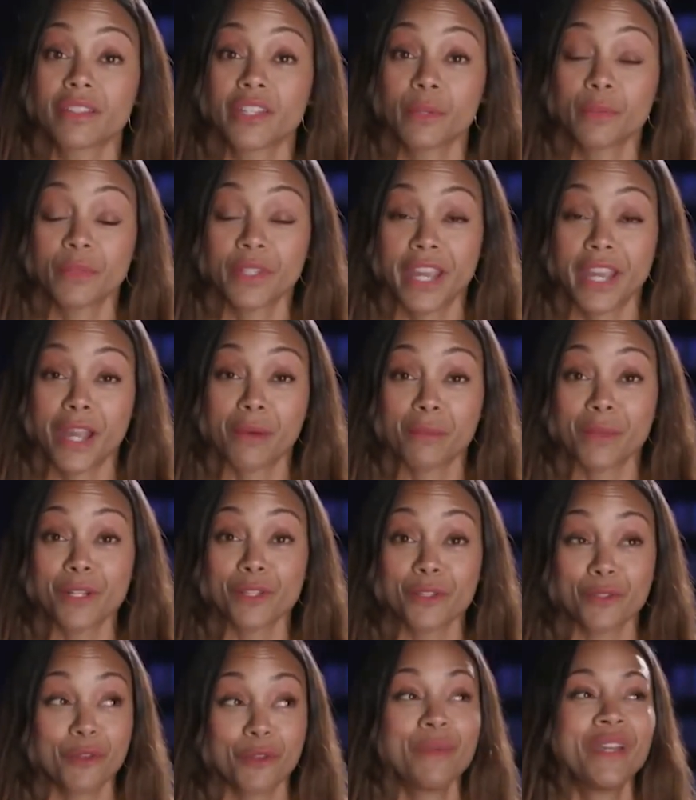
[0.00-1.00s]
James
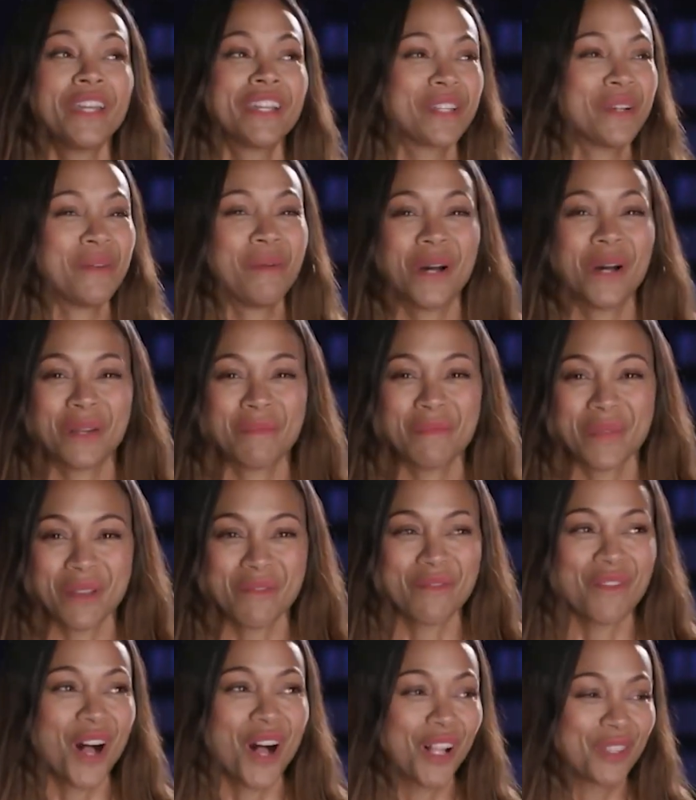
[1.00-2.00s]
Cameron drew me to want to be
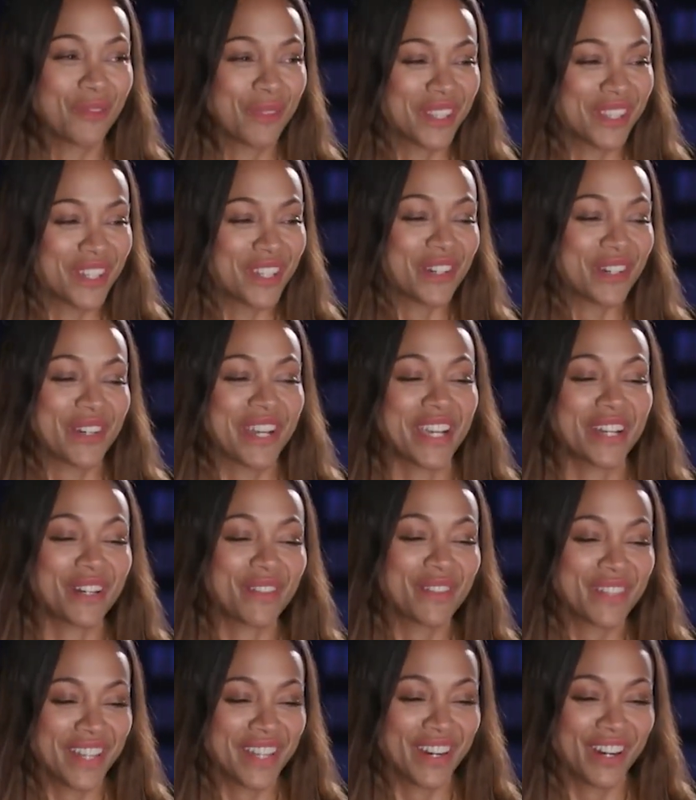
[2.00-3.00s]
involved. When the creator
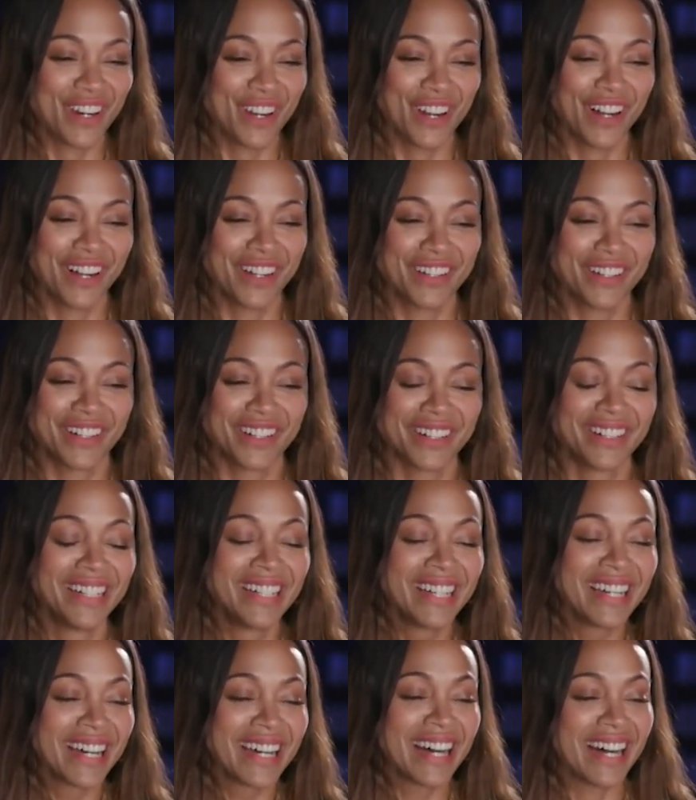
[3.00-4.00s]
of Sarah Connor
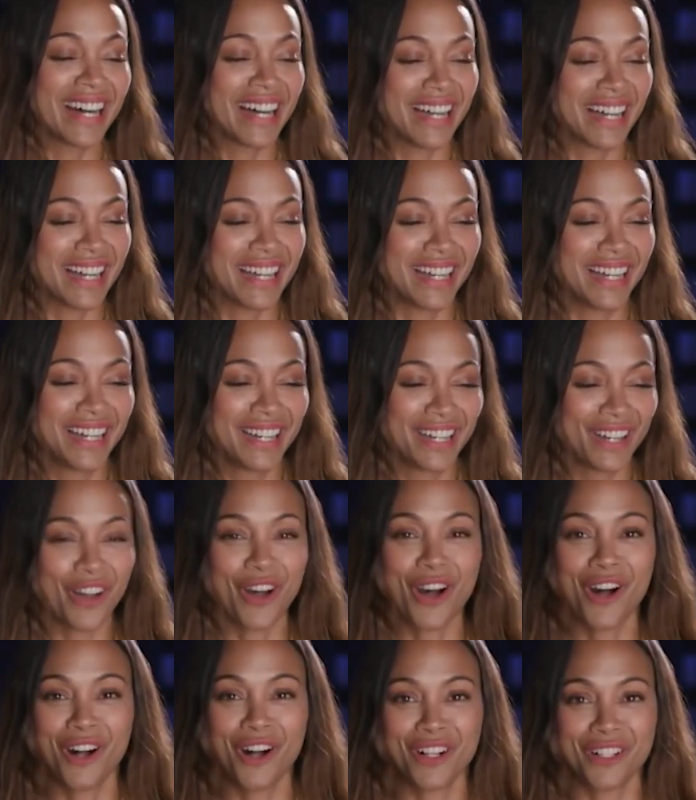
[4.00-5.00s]
uh,
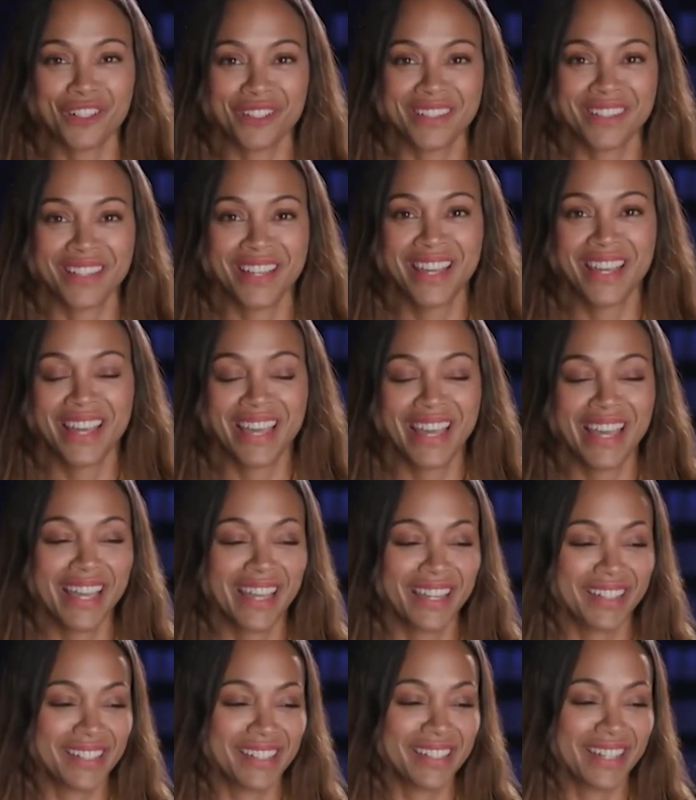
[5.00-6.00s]
calls
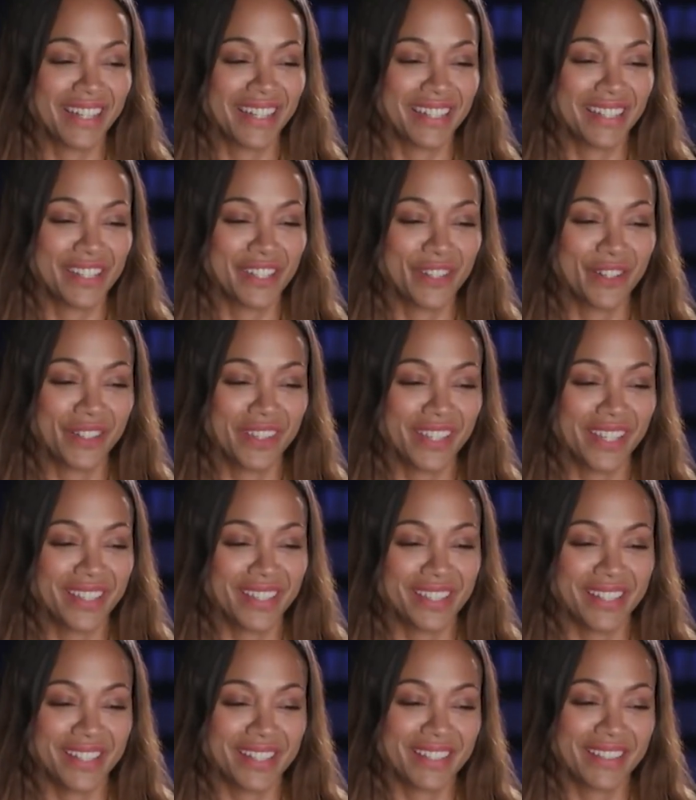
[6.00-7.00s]
and uh, you're
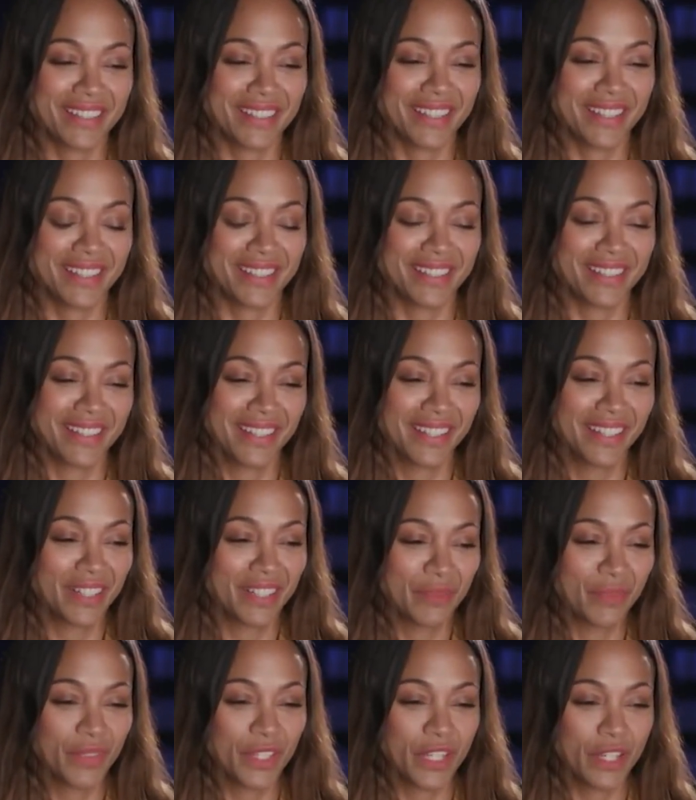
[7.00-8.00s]
like this, this,
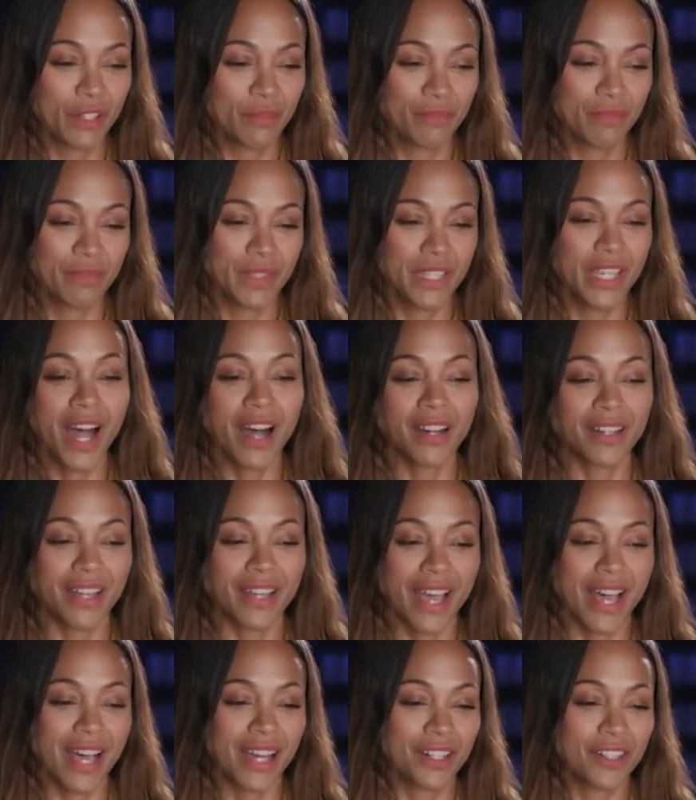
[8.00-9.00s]
you know, young
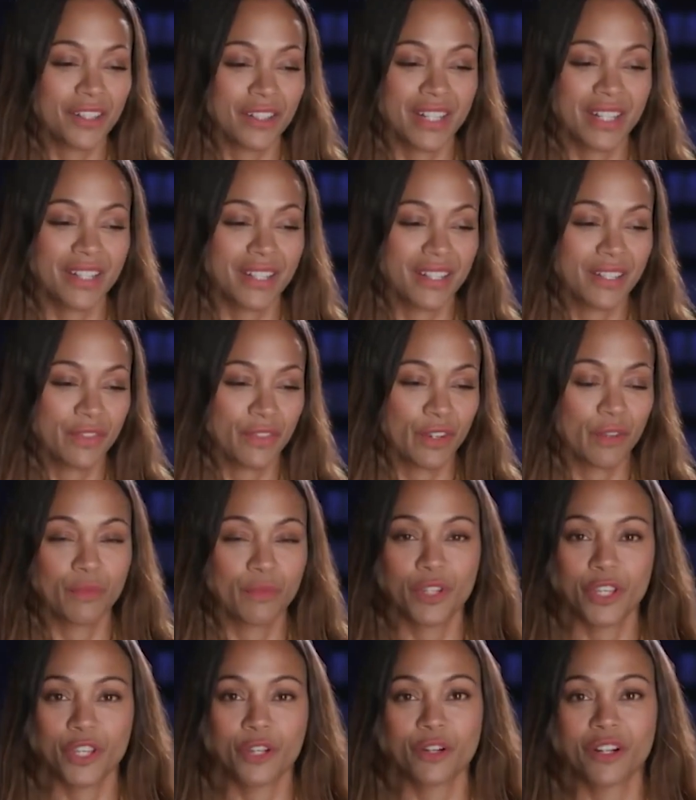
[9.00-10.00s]
actress
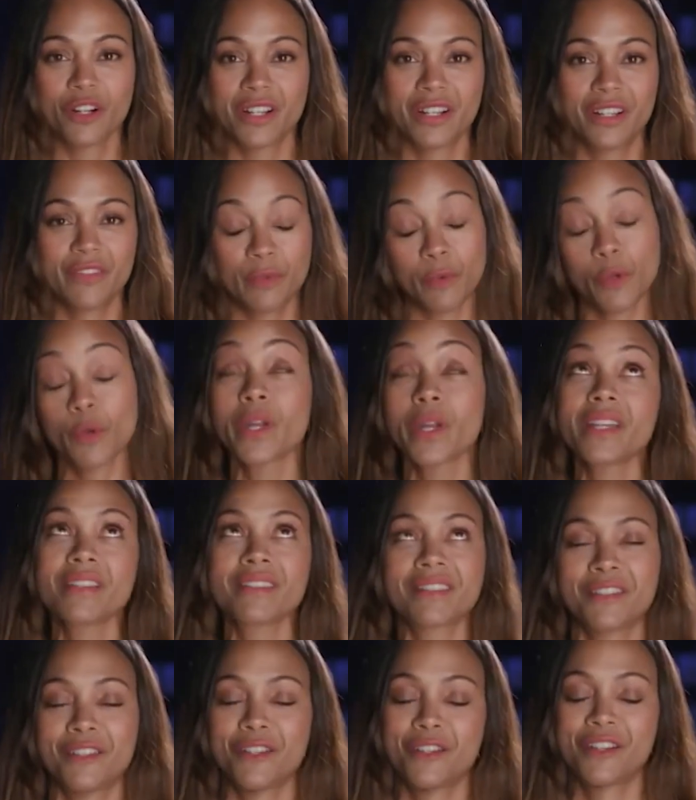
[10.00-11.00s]
from New York, from
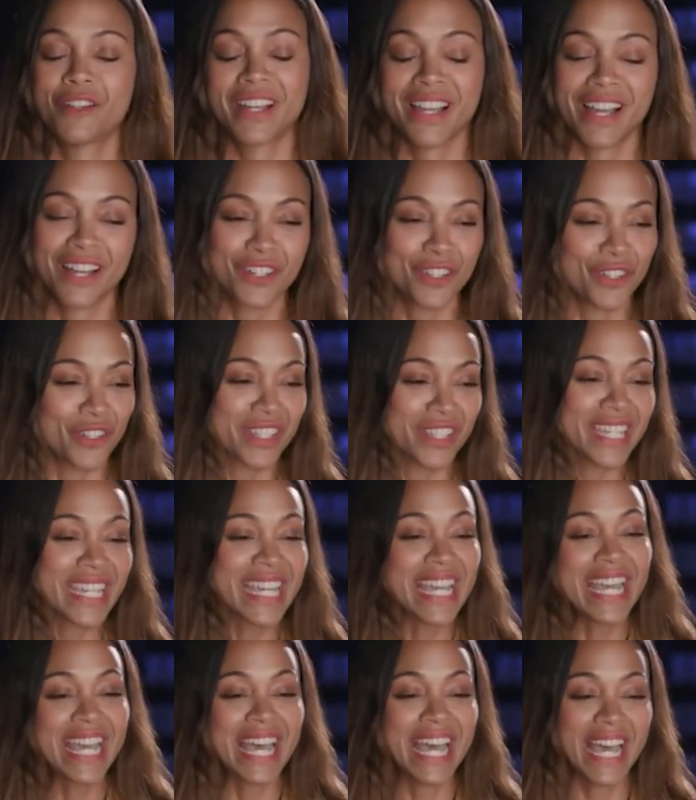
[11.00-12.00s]
Queens, New York, actually,
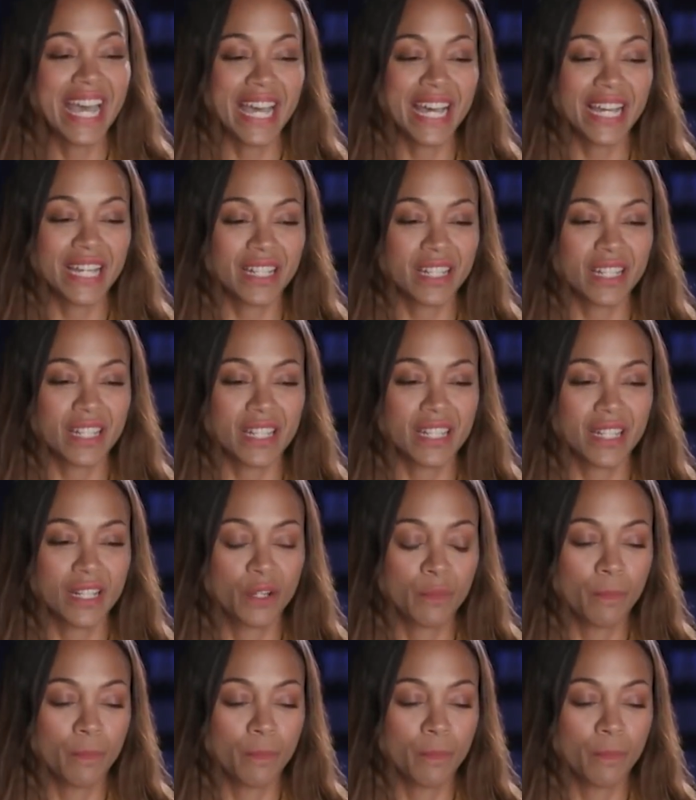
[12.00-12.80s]
and